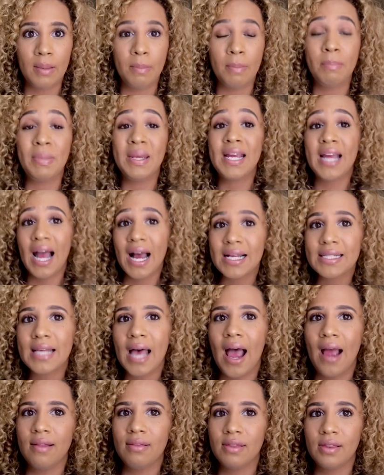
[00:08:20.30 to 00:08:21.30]
because
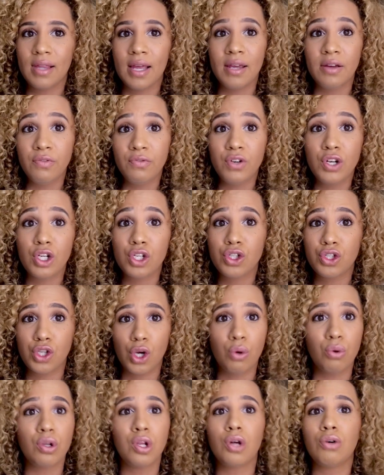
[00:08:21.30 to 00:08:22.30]
I lived
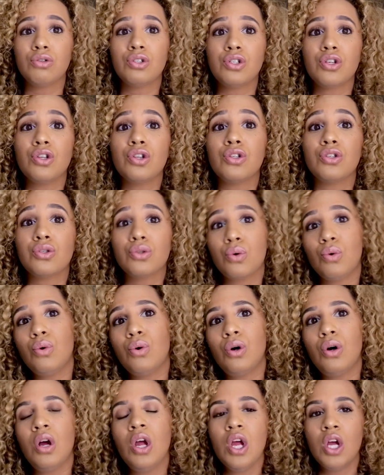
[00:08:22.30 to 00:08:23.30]
so close to the
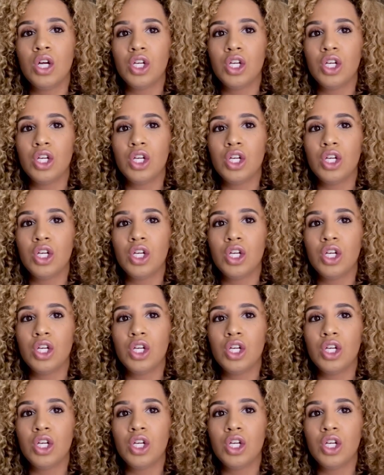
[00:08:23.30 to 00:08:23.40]
school,